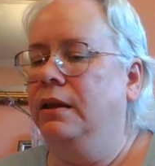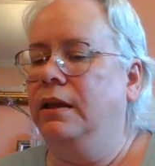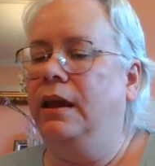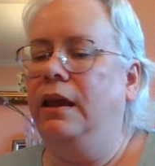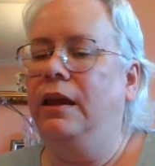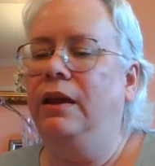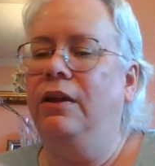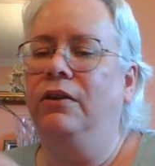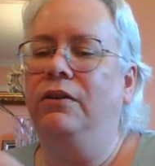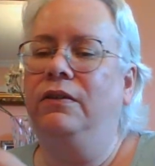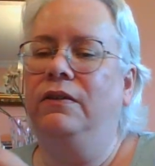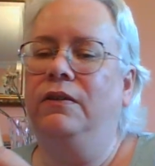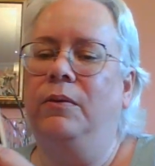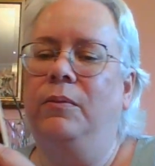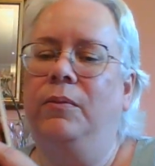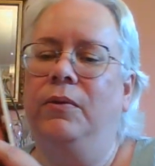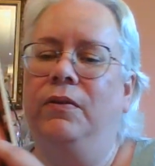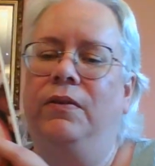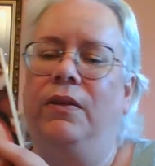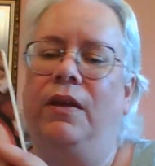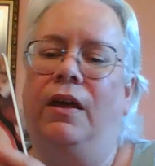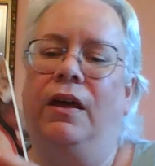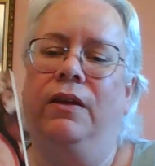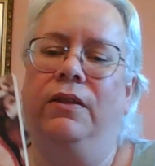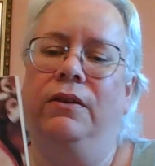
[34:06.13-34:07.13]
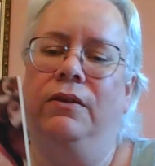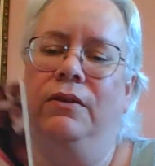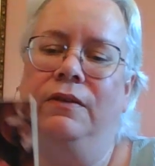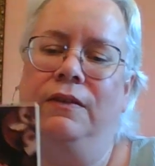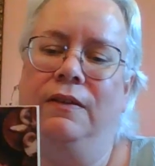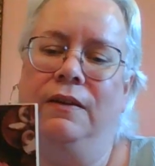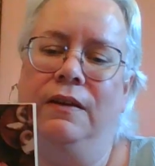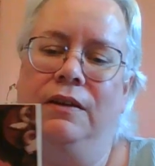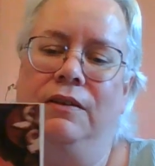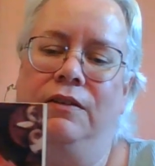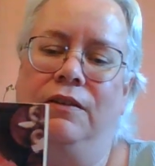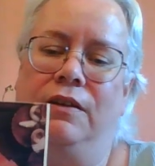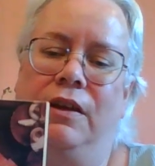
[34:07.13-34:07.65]
Okay, here's some of the other
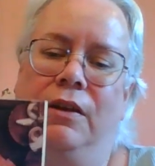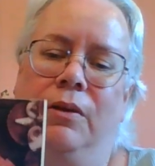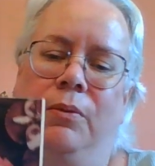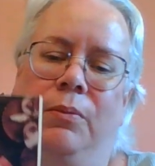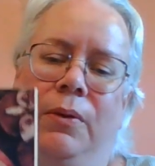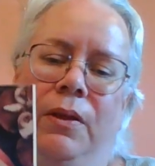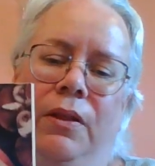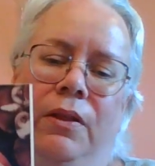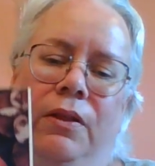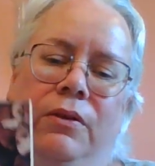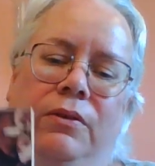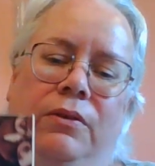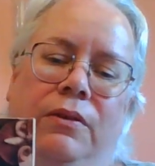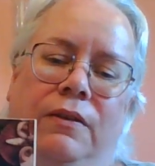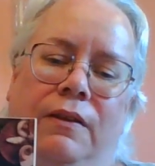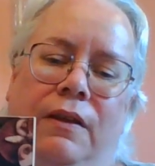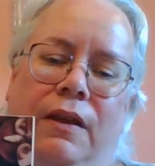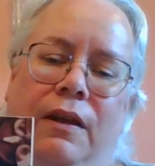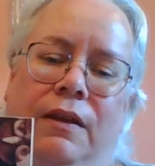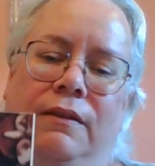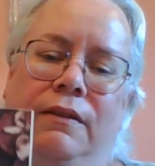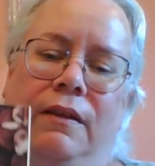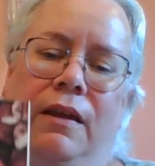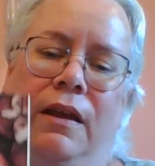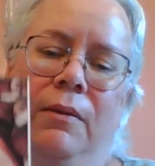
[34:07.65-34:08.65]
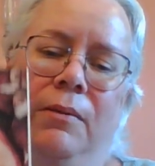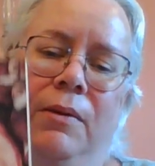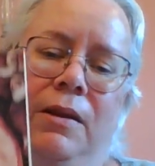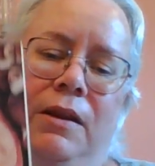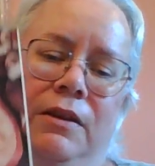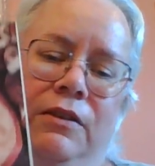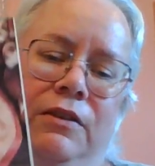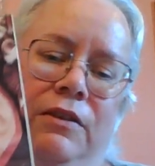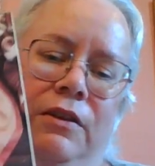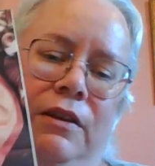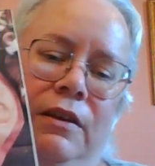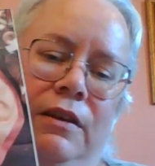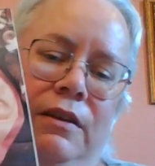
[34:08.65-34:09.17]
seashell pillow designs I
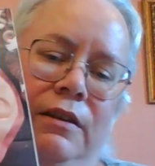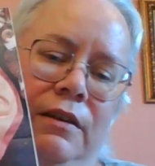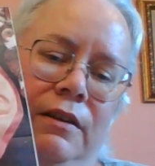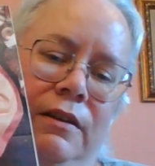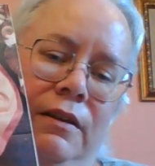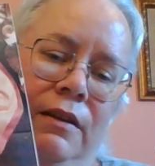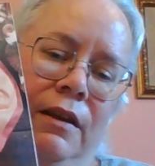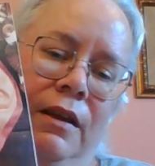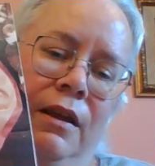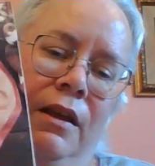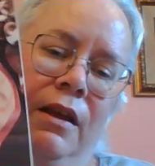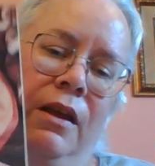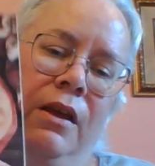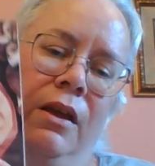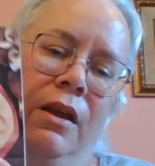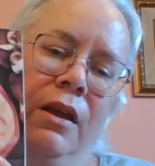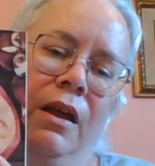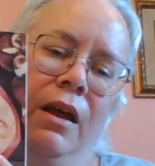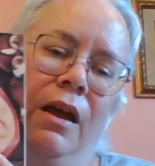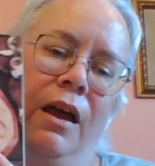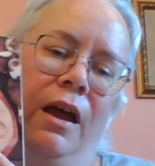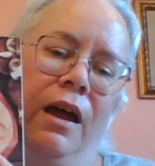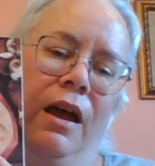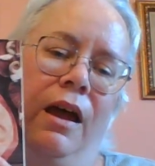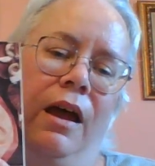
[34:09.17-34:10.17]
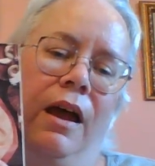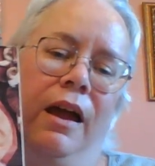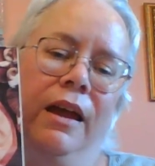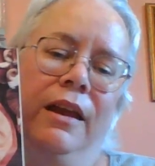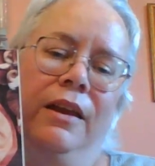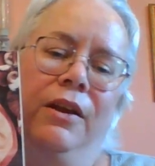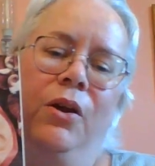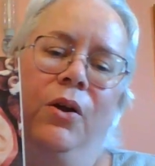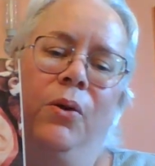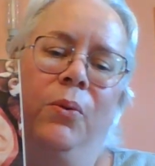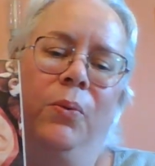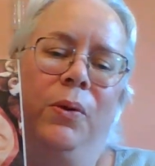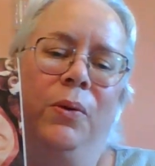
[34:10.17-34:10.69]
mentioned. I
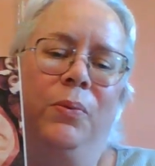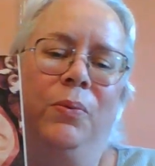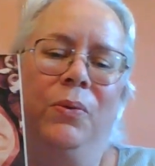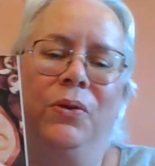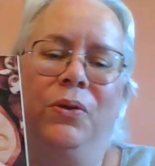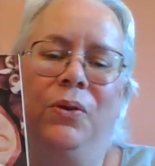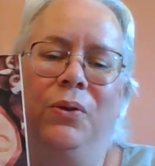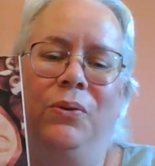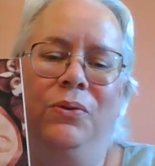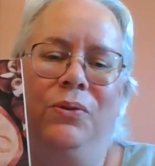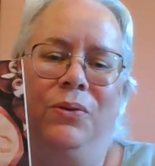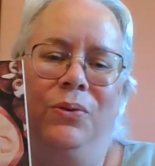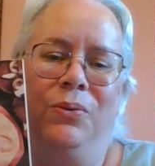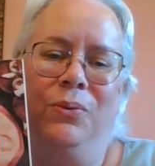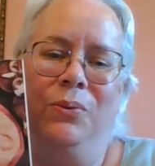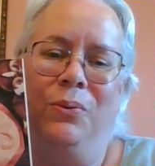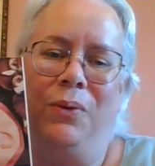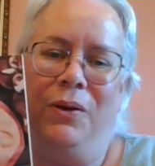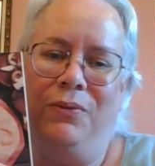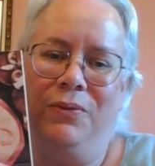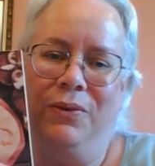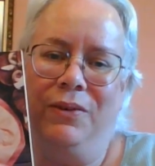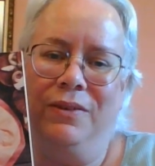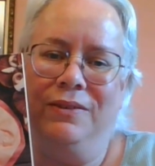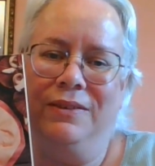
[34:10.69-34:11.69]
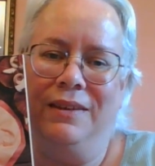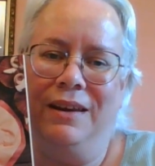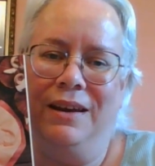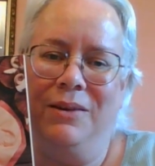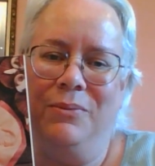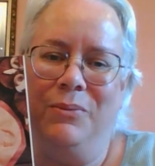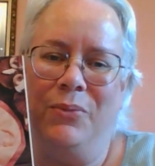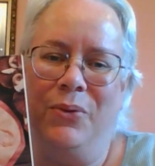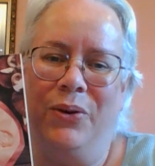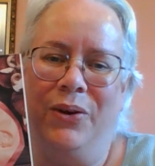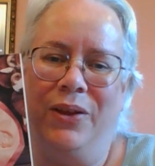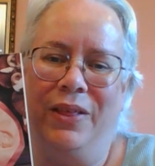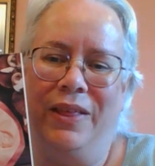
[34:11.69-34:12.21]
know people don't do the ruffles
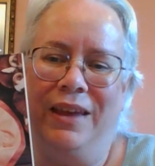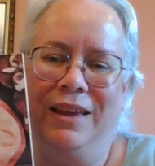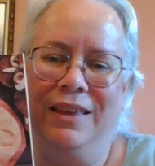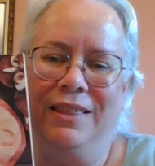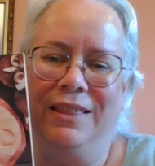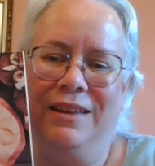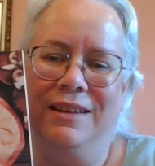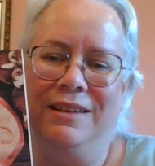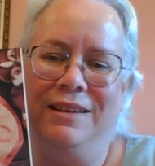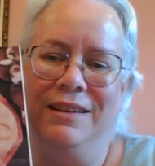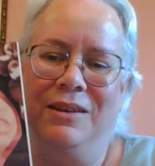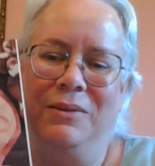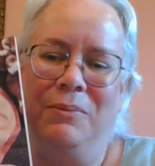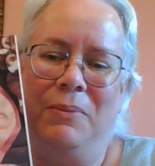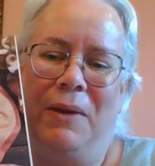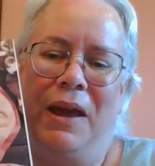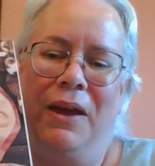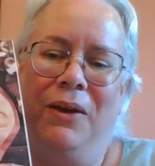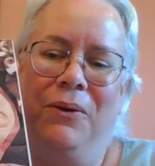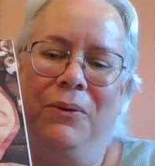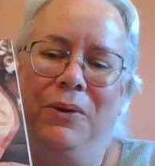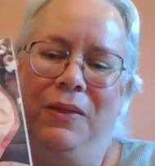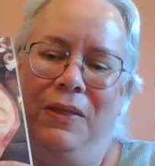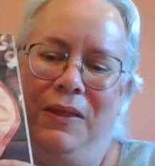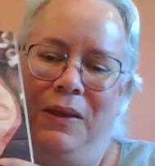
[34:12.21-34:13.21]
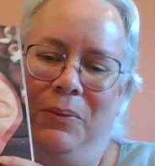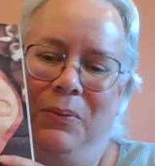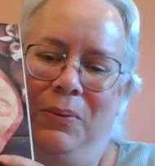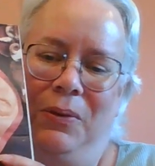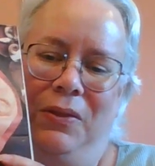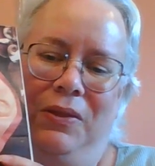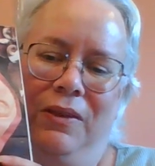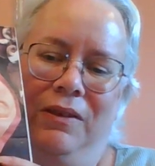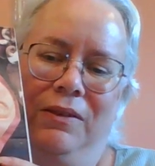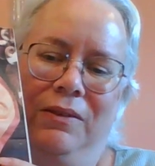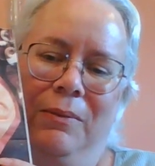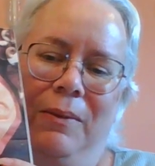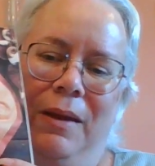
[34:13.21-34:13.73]
anymore like they did back when they
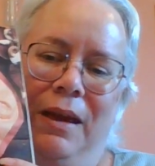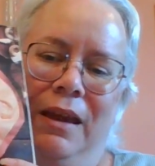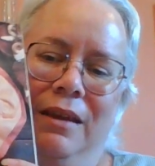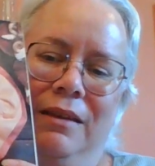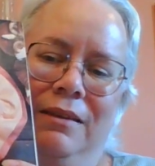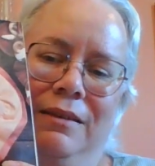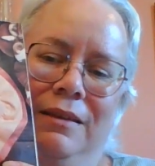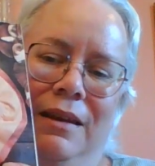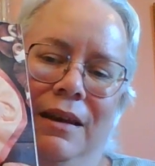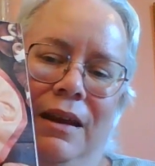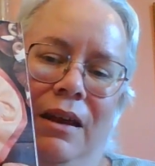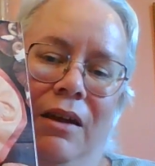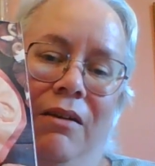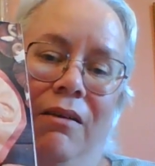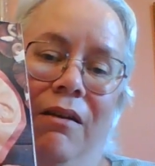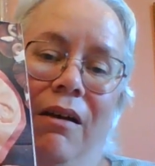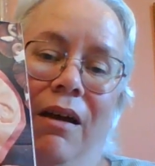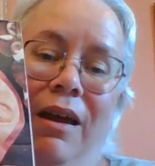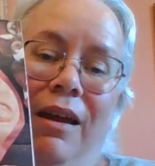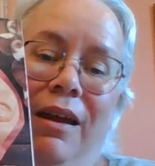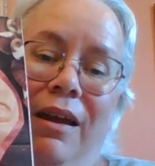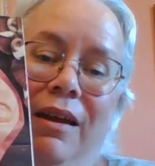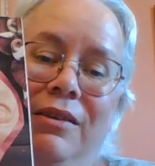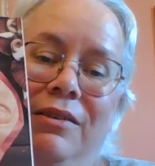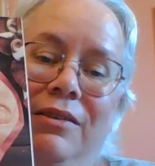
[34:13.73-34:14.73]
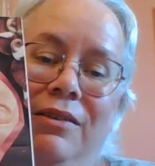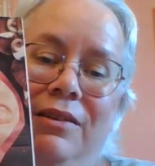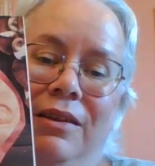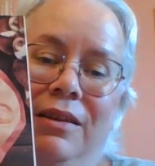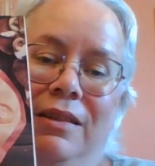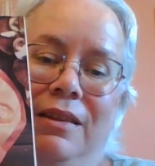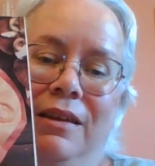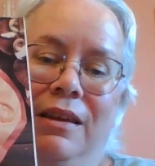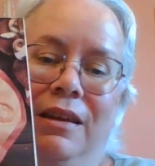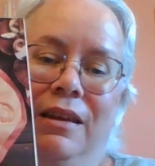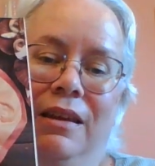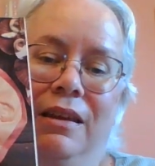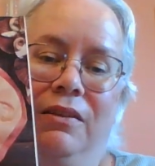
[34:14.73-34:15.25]
put this magazine out. I actually
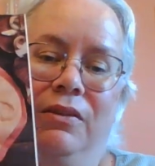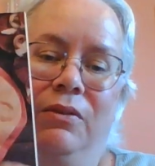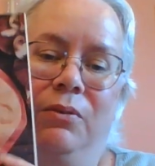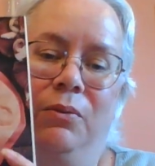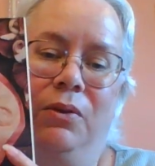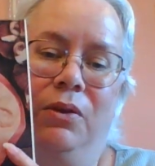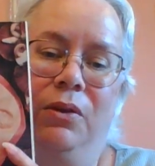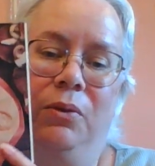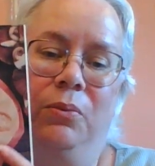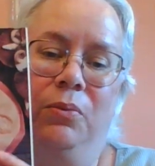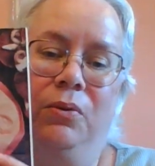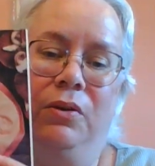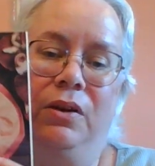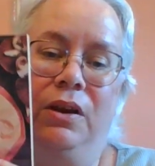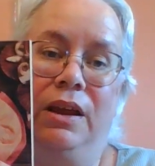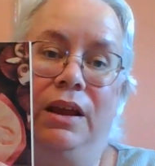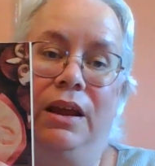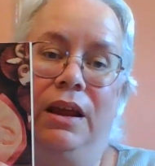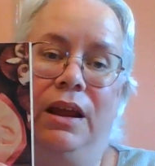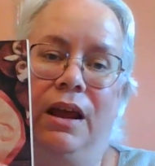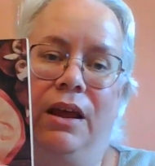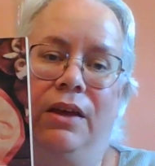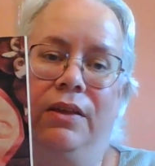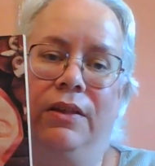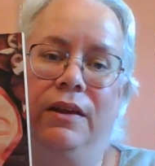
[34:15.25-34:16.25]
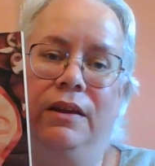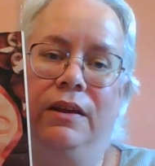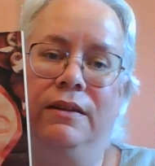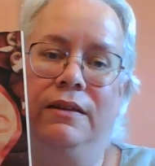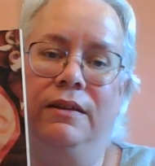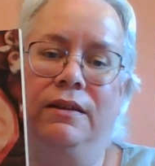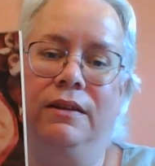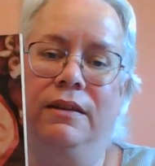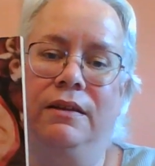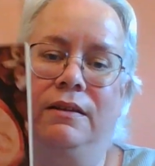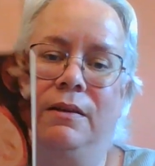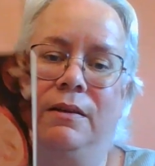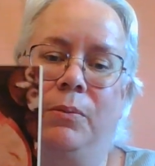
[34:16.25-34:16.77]
think it's really pretty how they
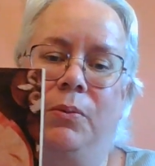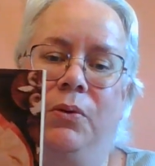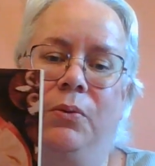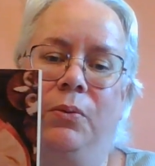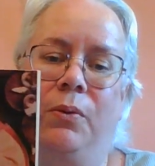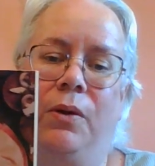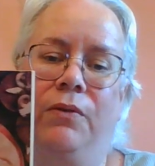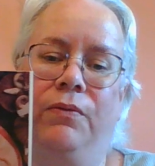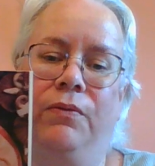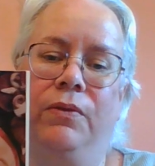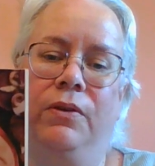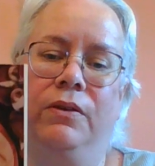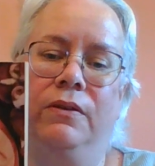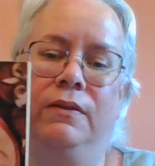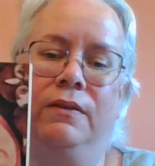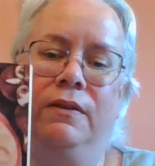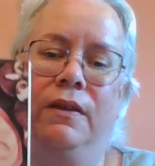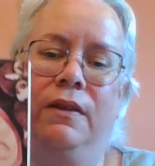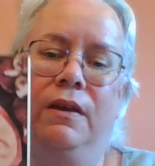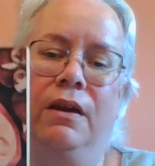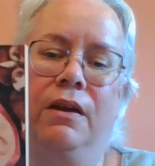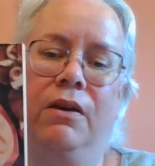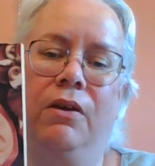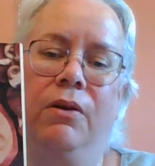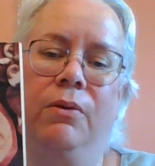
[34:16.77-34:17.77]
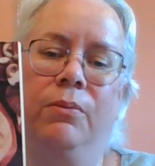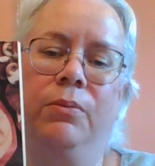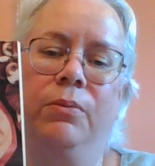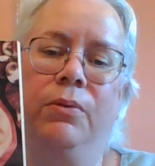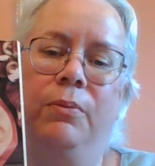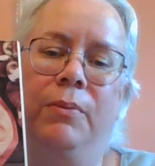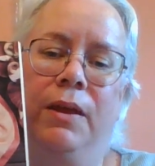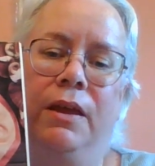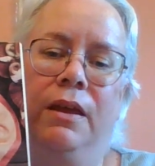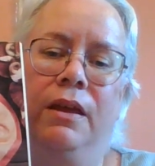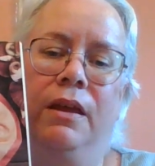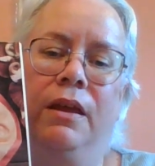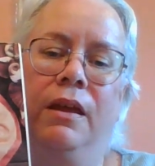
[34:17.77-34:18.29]
did the double ruffles that
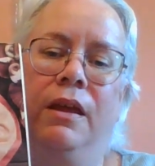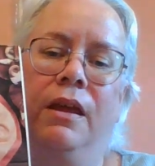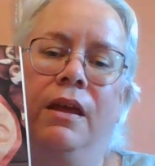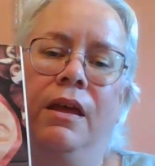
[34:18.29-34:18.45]
complement